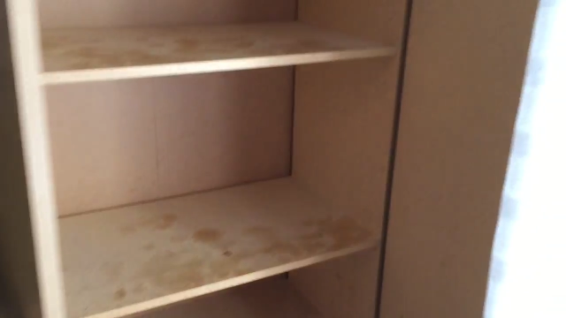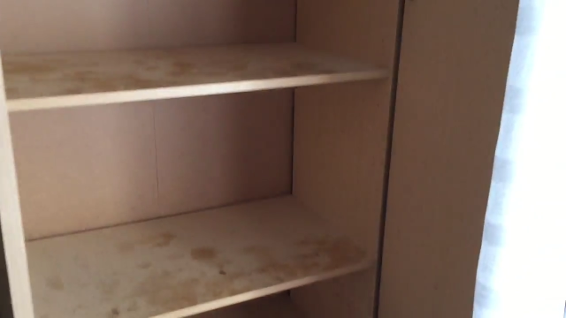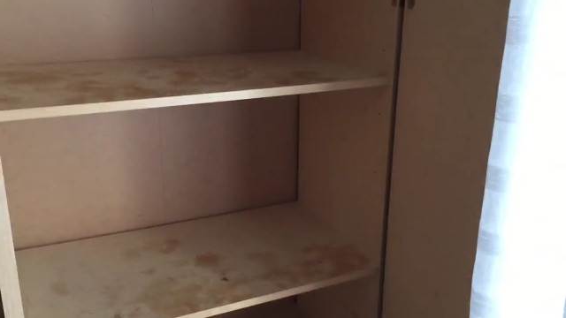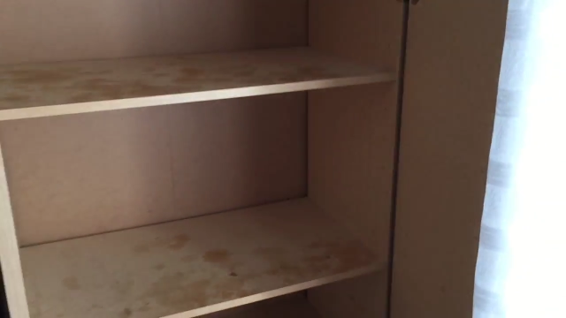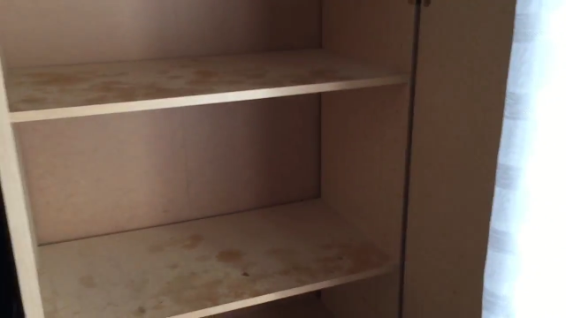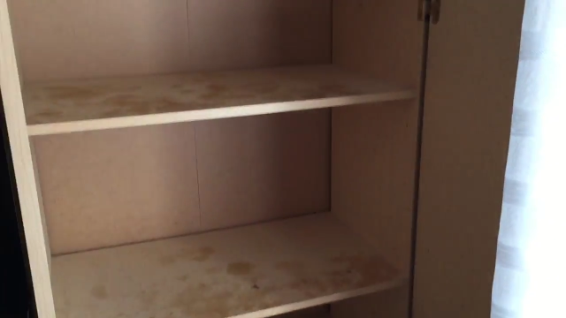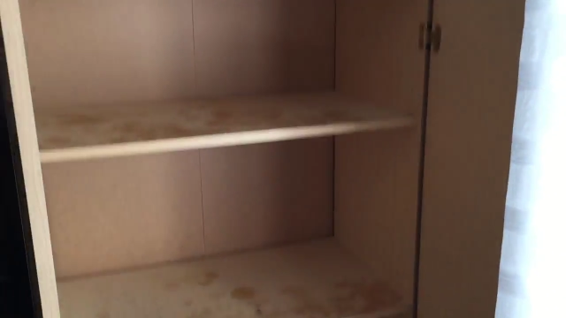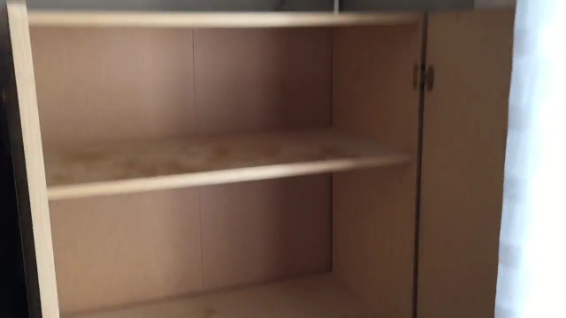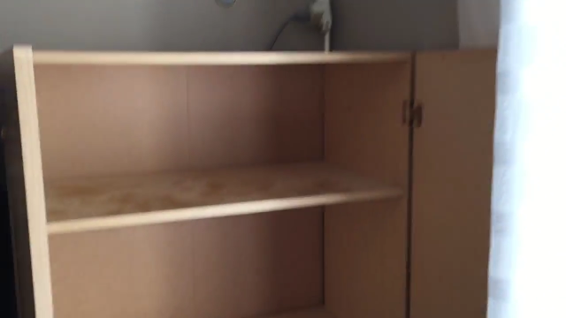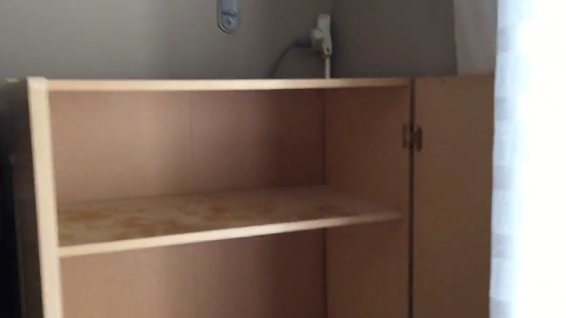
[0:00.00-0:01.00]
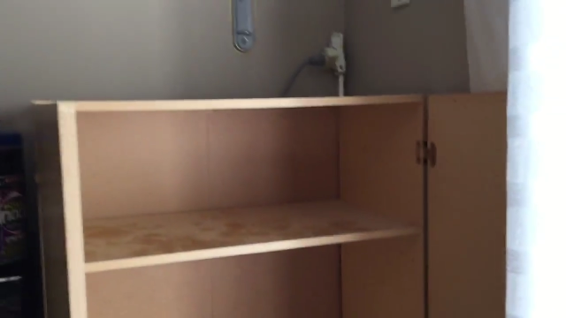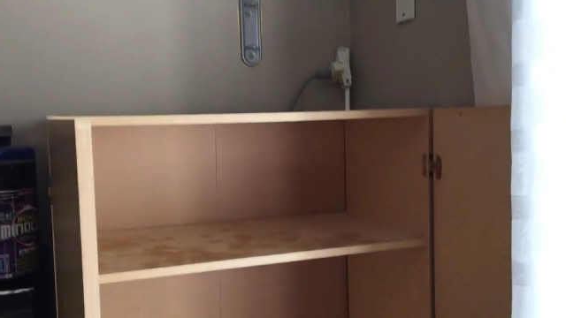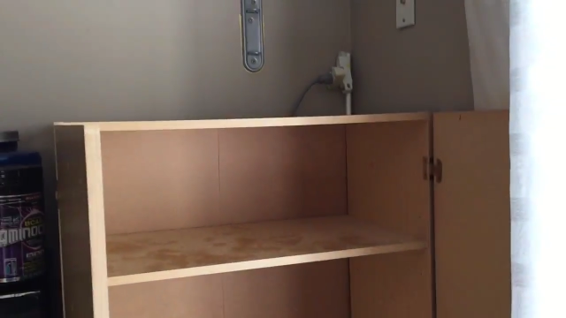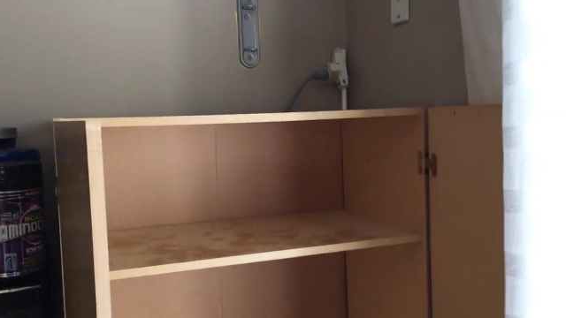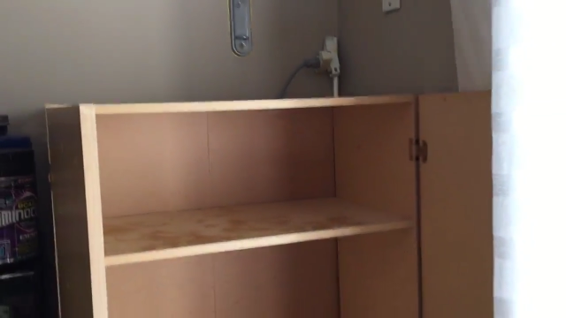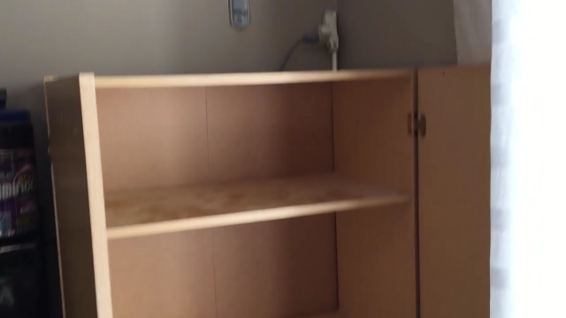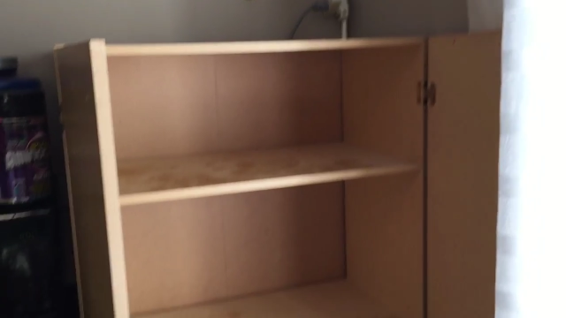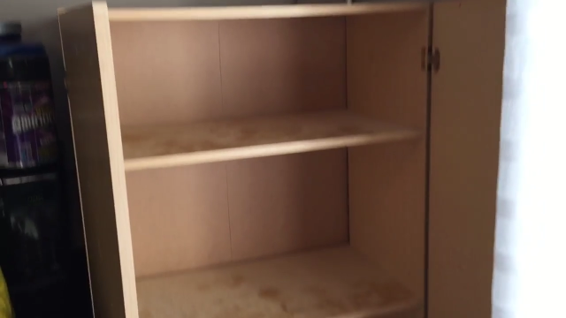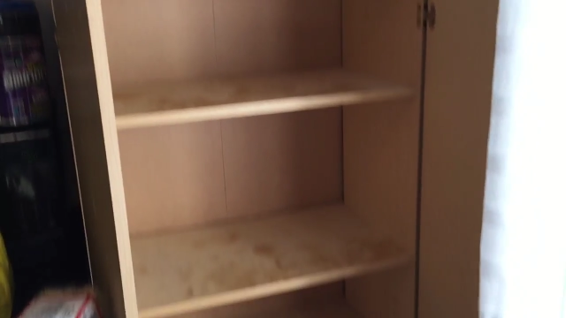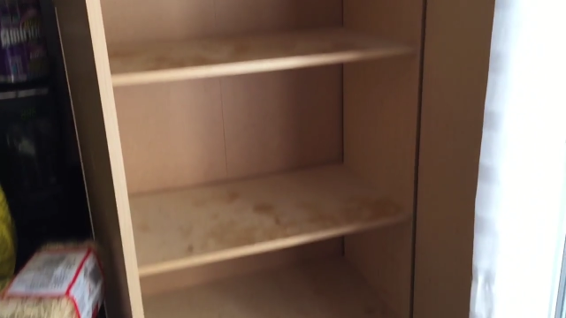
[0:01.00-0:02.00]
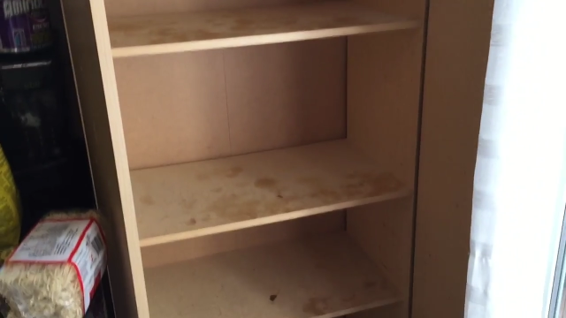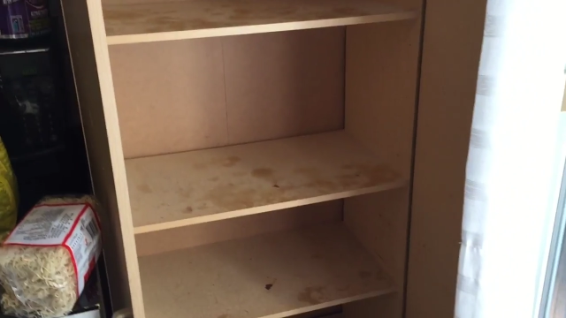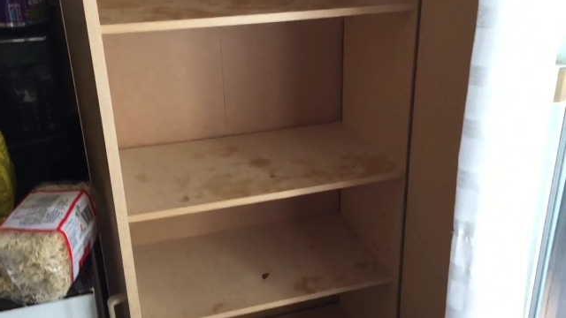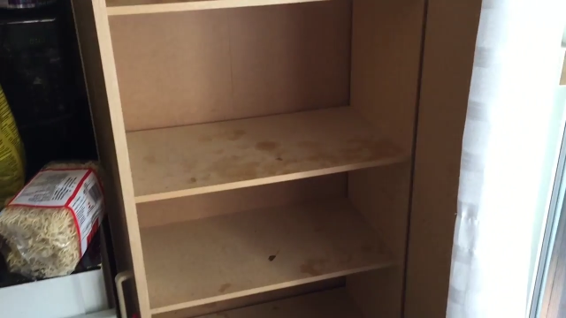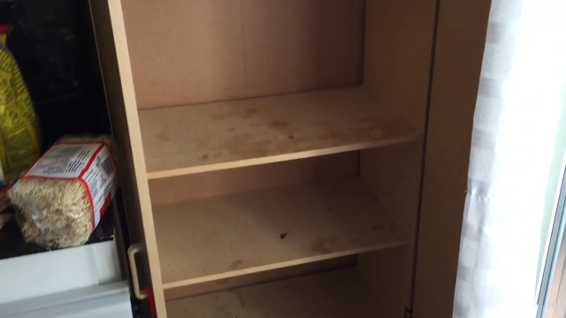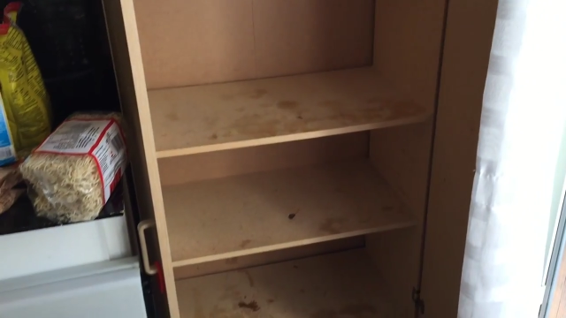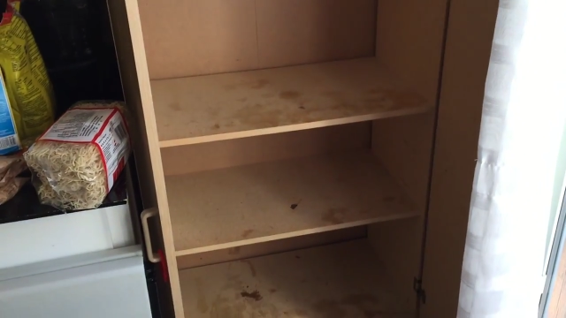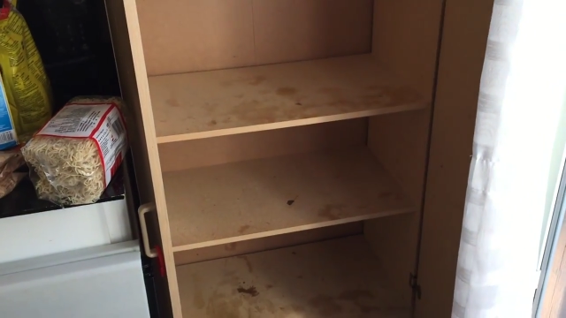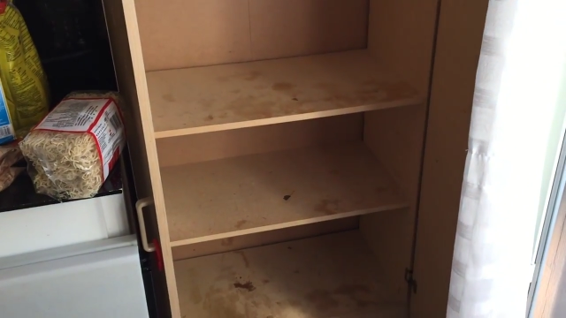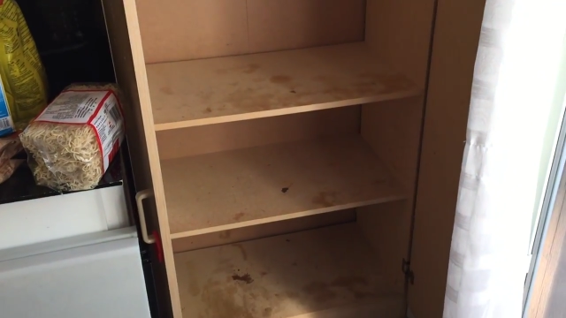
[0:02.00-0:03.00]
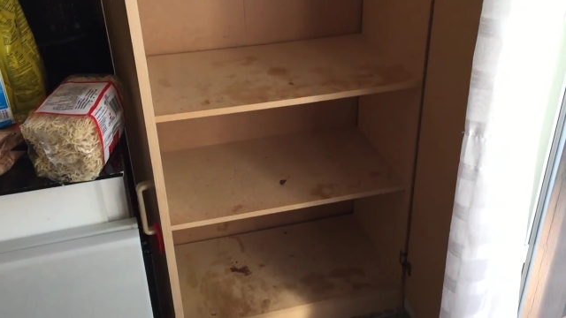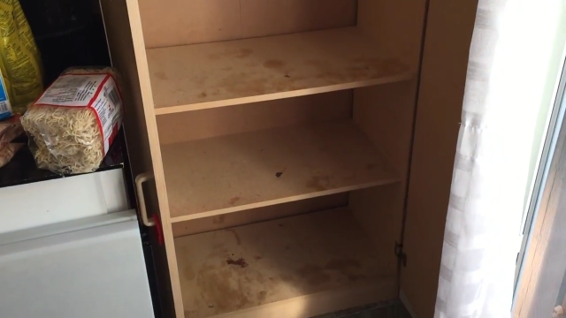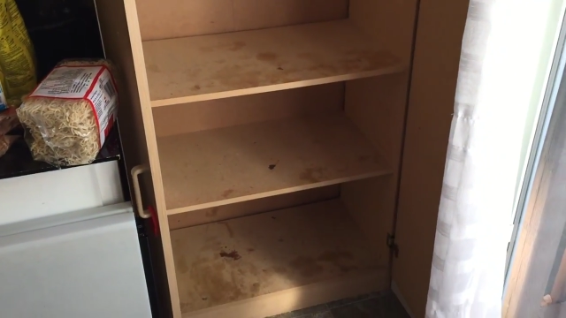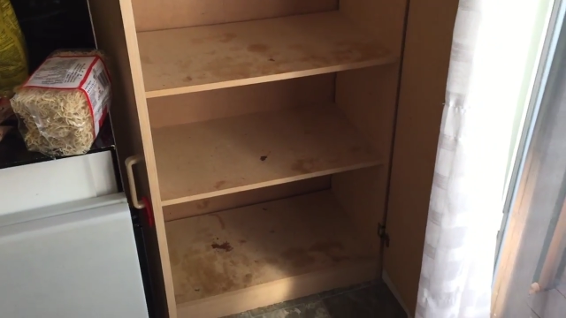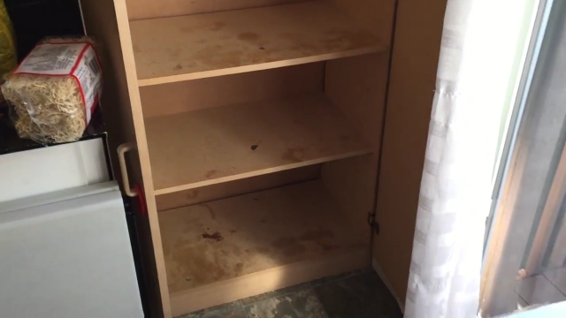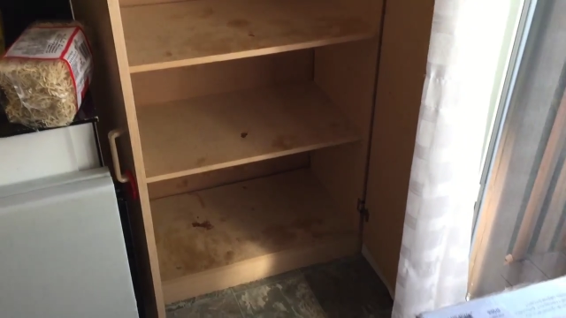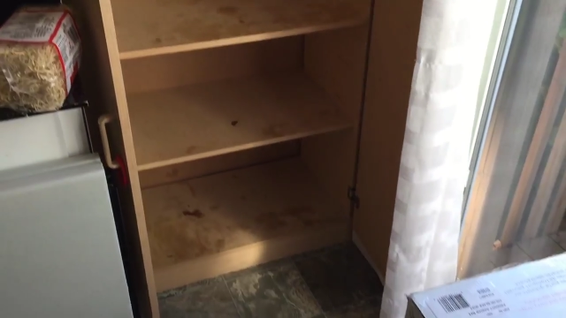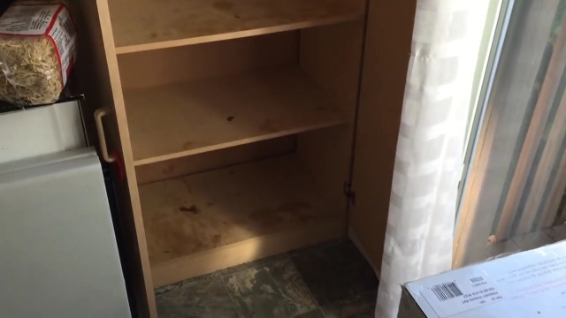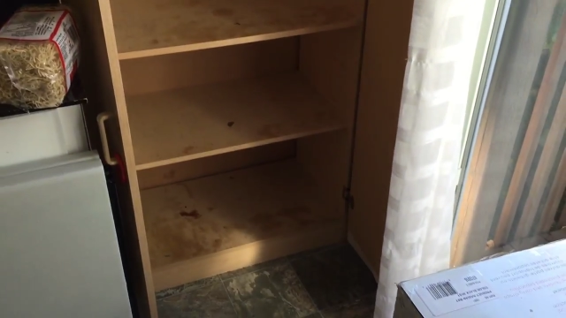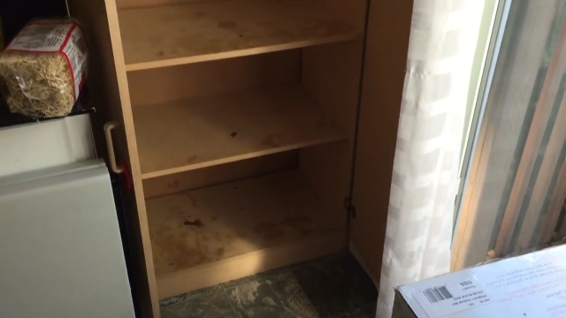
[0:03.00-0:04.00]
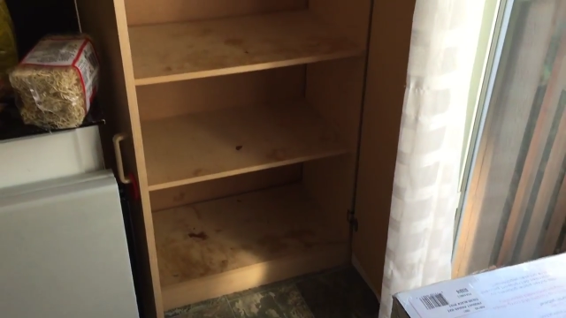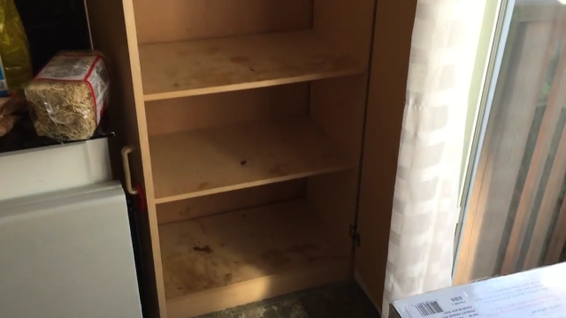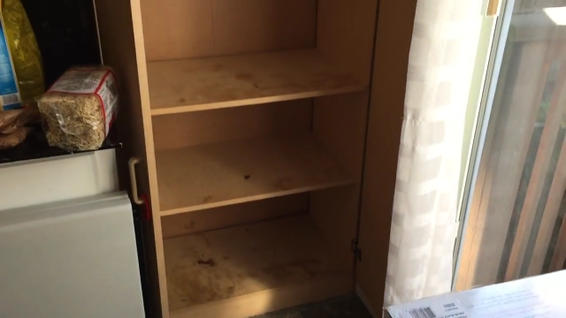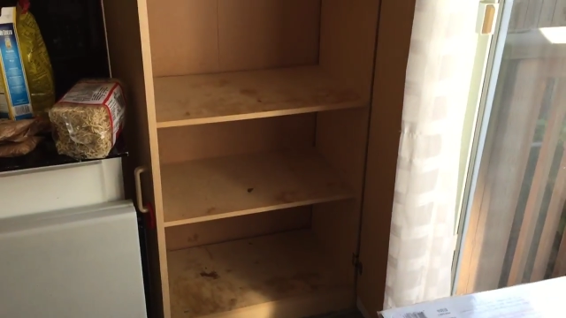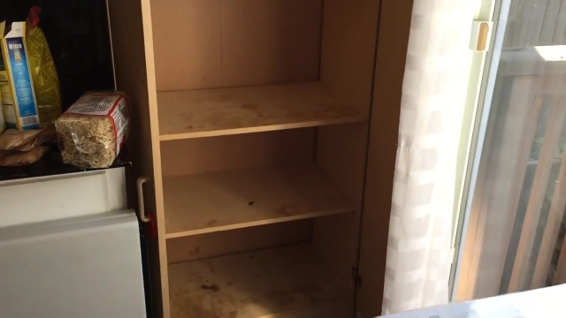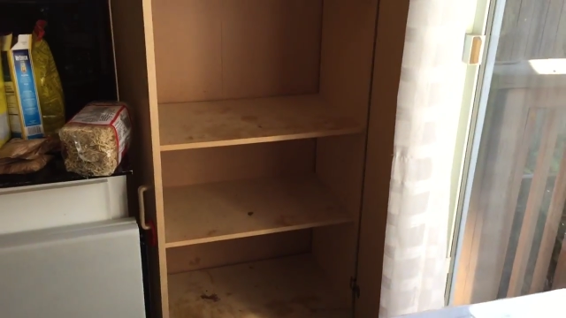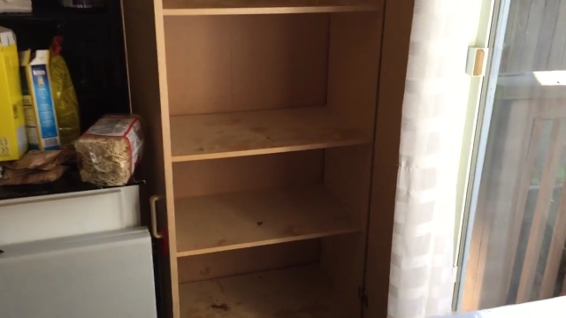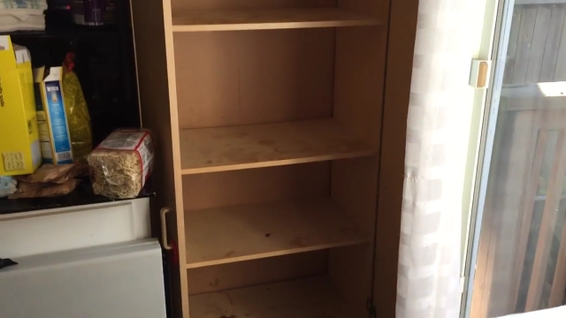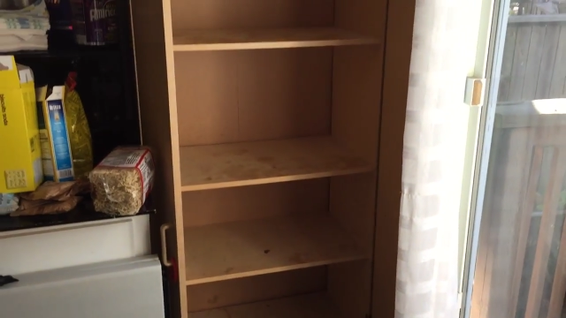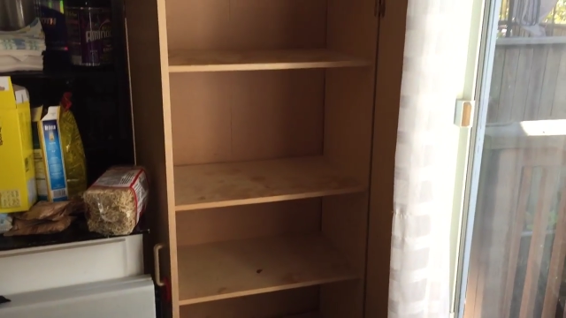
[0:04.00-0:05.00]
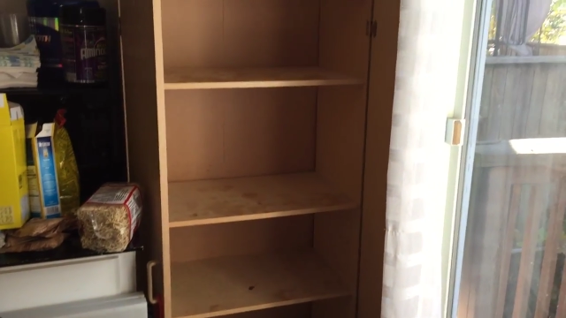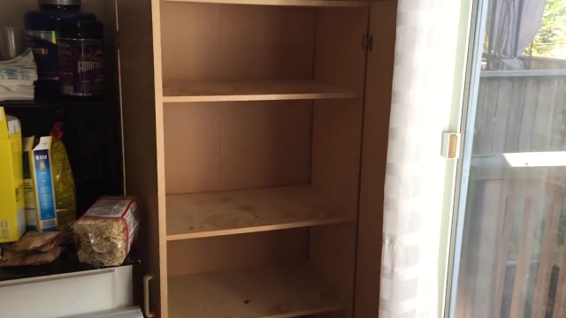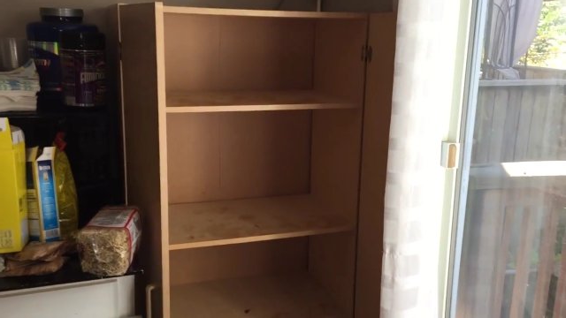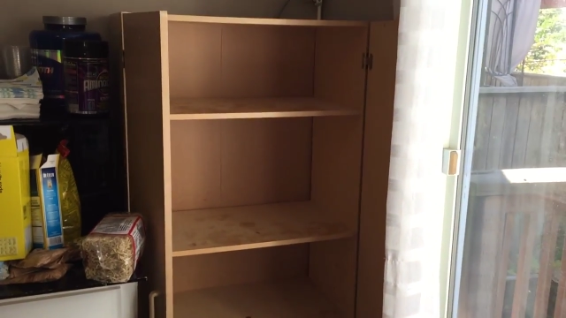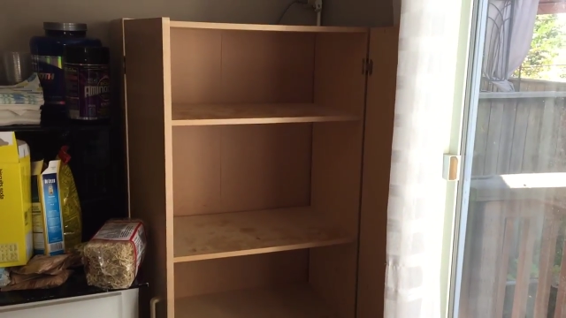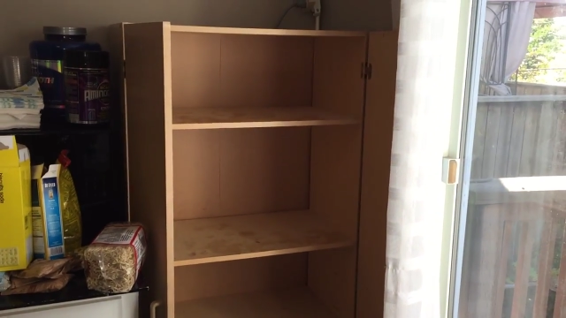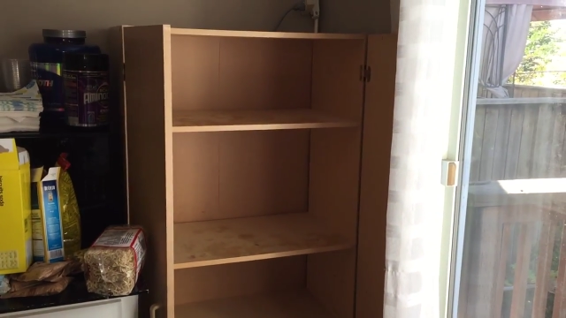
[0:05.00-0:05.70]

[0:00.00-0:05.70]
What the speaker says: No face is visible, so there are no lips to read.